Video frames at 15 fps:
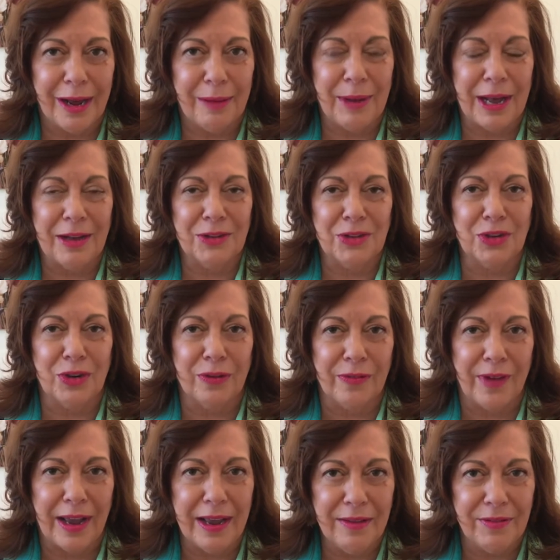about
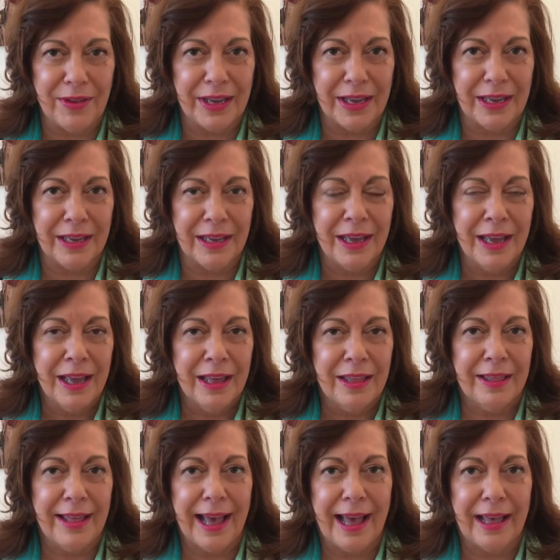surviving
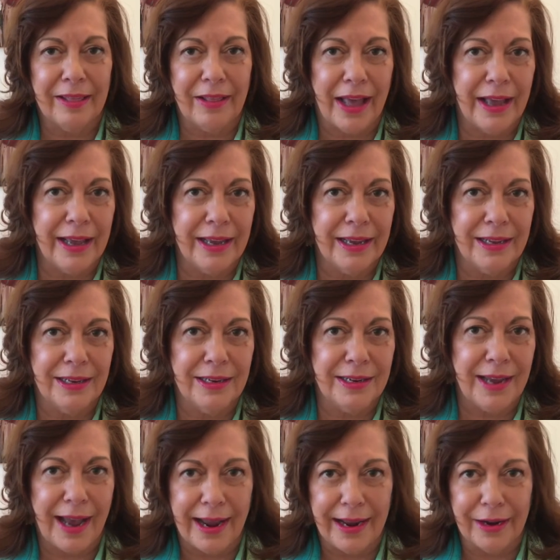that lion,
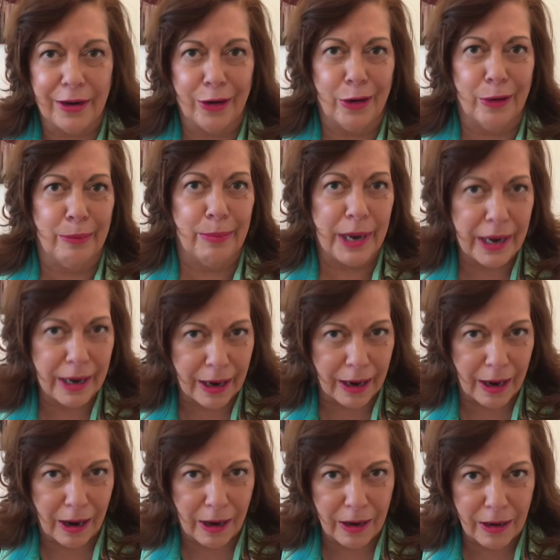tiger, or
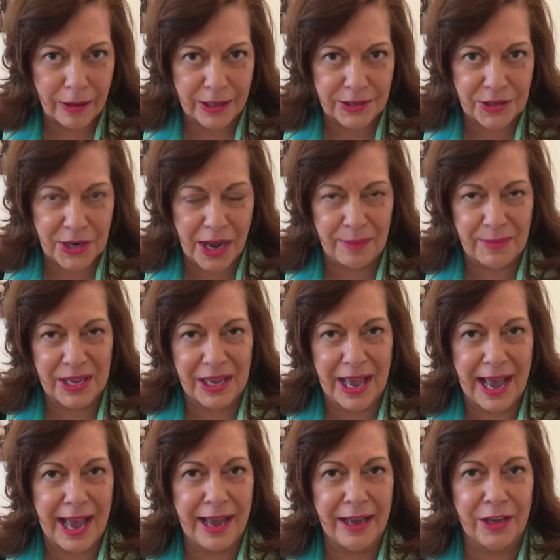bear that's coming
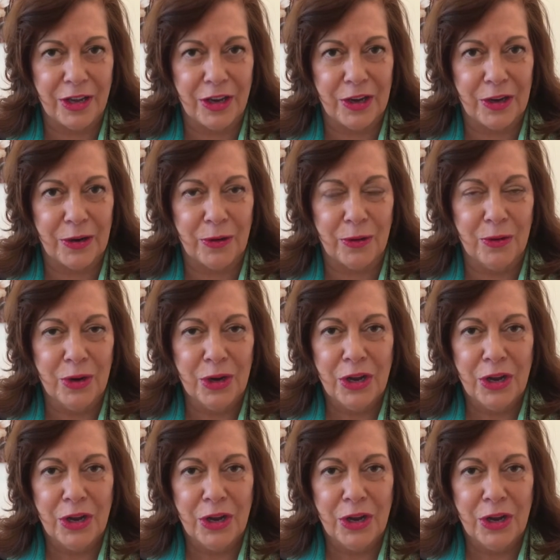at you,